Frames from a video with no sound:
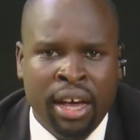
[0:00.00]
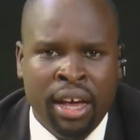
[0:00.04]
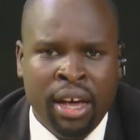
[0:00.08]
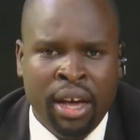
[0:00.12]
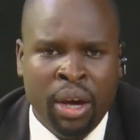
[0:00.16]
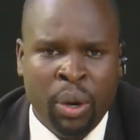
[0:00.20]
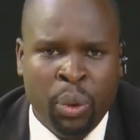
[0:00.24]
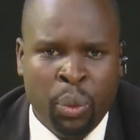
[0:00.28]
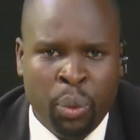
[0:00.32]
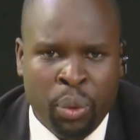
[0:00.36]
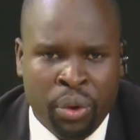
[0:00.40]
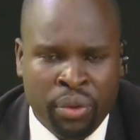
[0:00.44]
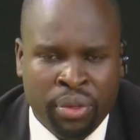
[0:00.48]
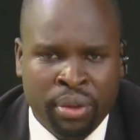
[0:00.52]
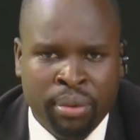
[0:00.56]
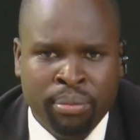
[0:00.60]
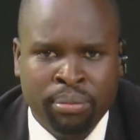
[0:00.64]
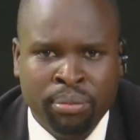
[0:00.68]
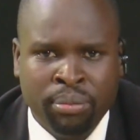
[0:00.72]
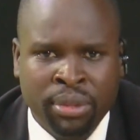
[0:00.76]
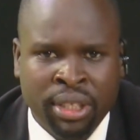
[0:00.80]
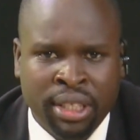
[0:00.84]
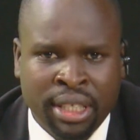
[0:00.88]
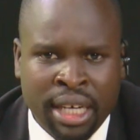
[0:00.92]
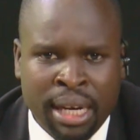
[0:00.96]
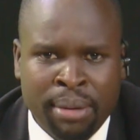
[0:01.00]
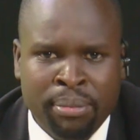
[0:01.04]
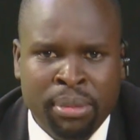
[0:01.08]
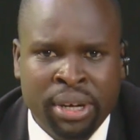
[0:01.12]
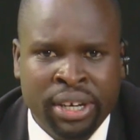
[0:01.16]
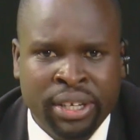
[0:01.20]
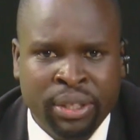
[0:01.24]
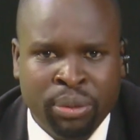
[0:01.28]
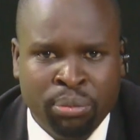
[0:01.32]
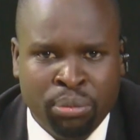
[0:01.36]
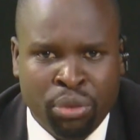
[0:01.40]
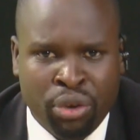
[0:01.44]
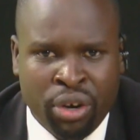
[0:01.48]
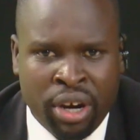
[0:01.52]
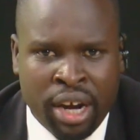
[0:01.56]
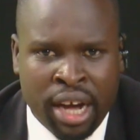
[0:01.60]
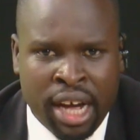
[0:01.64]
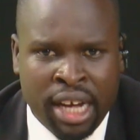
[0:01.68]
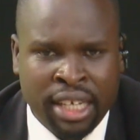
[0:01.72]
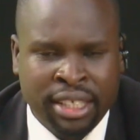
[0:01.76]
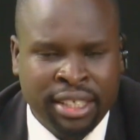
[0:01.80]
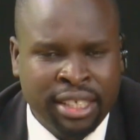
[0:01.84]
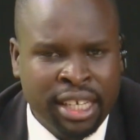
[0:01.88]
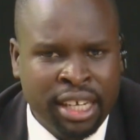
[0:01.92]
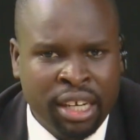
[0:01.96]
with DAMARIS
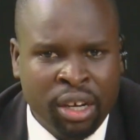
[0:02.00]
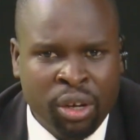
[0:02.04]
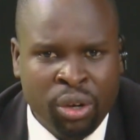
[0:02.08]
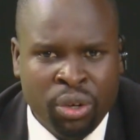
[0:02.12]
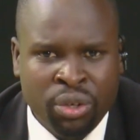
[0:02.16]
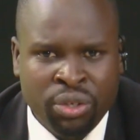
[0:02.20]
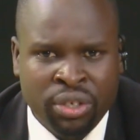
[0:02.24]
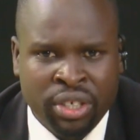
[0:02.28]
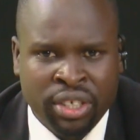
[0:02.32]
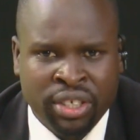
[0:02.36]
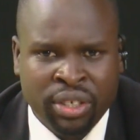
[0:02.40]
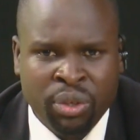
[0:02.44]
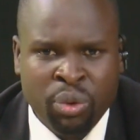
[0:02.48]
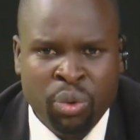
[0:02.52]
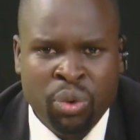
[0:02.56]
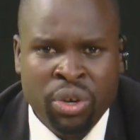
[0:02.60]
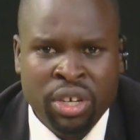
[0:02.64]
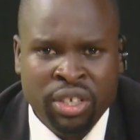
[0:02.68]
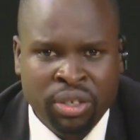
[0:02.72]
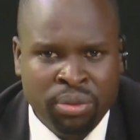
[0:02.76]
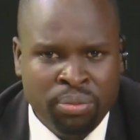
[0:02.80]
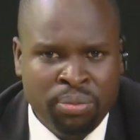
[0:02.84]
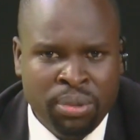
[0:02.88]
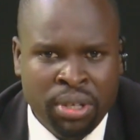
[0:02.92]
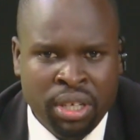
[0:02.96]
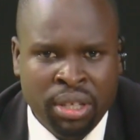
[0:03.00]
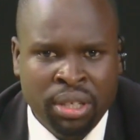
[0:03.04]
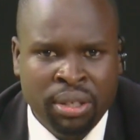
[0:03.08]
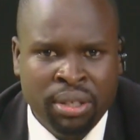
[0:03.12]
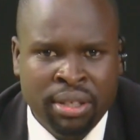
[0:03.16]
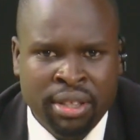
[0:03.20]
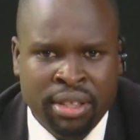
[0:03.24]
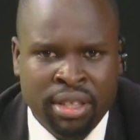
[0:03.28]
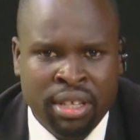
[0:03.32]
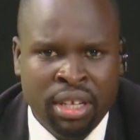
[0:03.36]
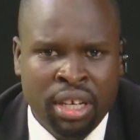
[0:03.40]
MUNGAI, psychologist, who has been,